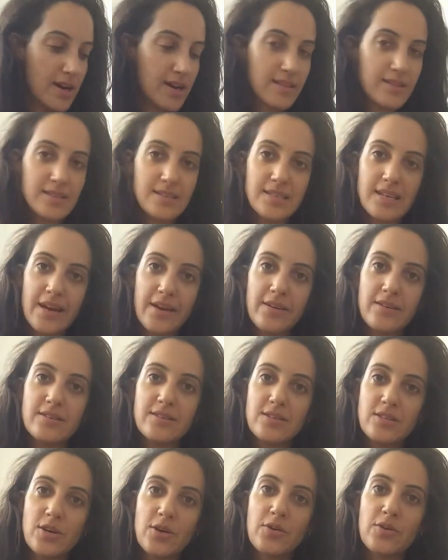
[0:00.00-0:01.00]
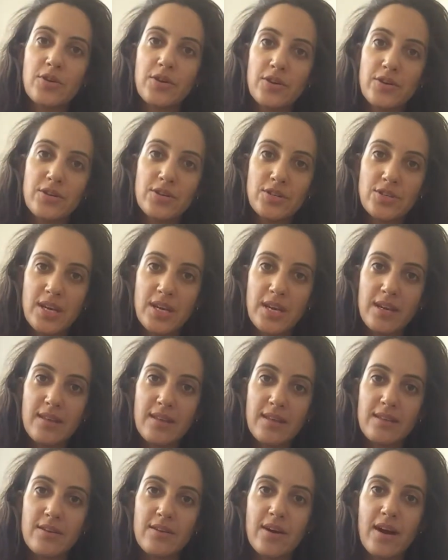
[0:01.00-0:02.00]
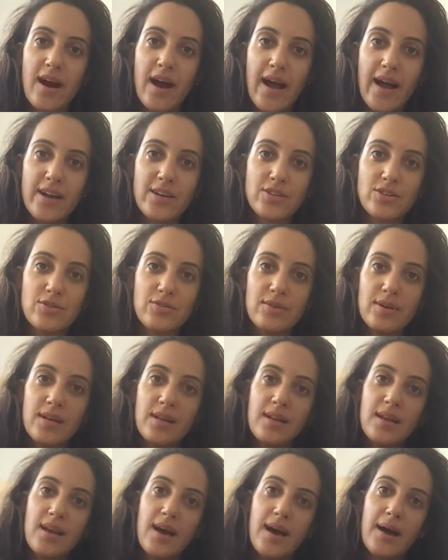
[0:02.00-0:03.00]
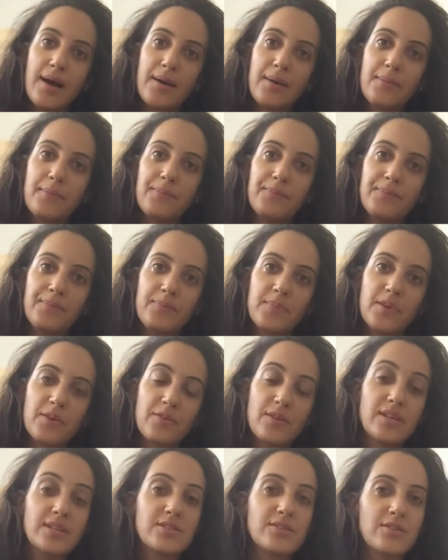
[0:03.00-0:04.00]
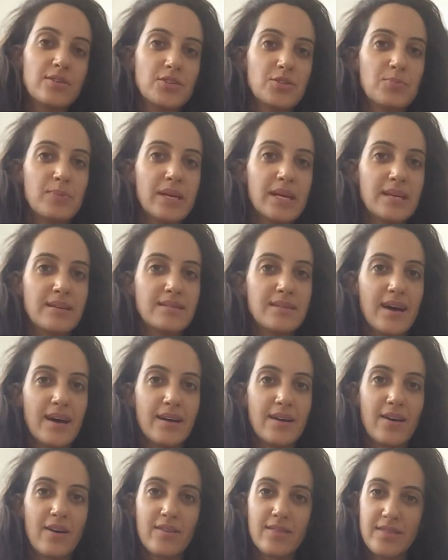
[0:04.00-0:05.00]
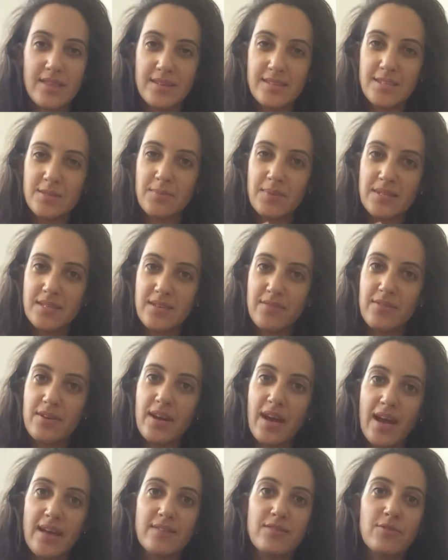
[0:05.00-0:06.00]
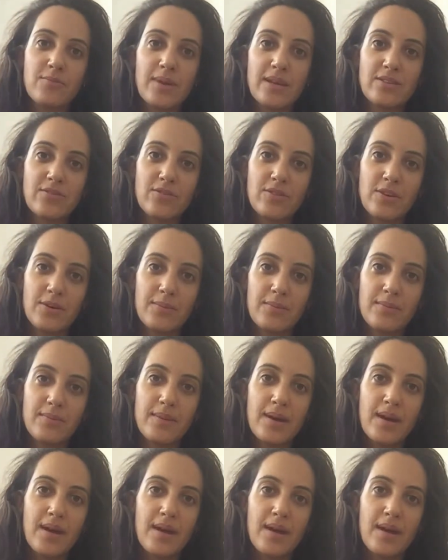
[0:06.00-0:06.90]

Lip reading: This layer is so nourishing that there are actual research being done on this specific endometrium